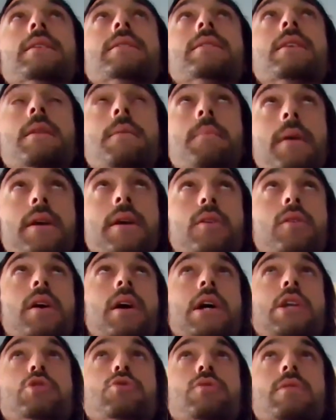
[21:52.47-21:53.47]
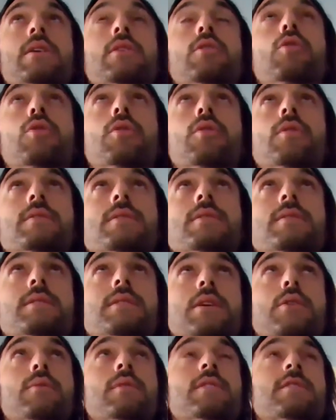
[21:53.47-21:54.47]
a mitochondria or a
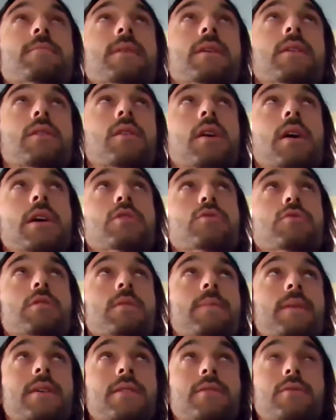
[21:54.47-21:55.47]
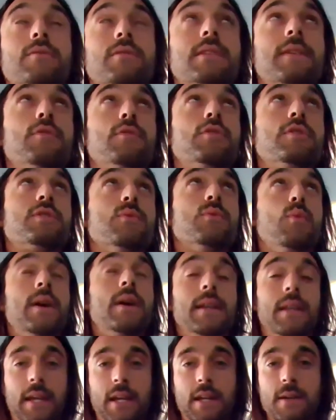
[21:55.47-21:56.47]
series of mitochondria, because there's never just
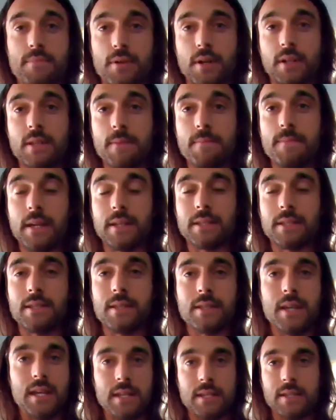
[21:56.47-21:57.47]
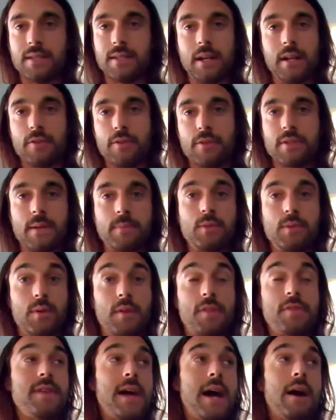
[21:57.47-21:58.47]
one, like a book depicts inside the cell, there's up to a
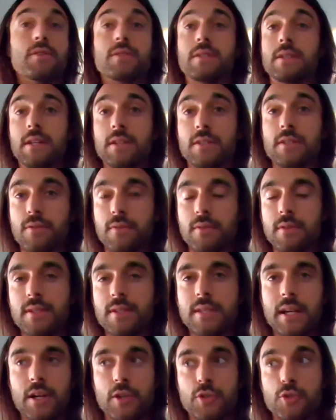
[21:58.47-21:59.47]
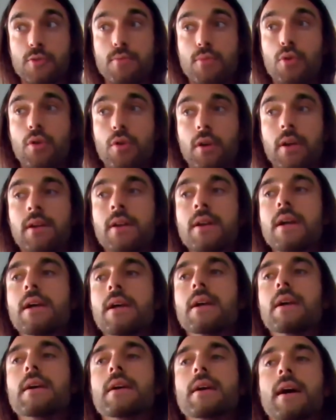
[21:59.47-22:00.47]
thousand in certain cells or more,
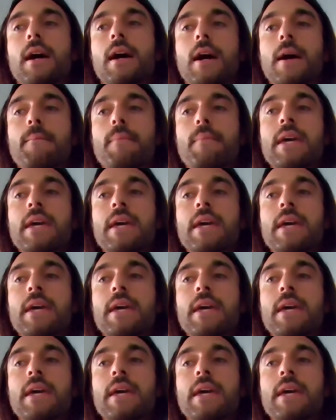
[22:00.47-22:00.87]
um,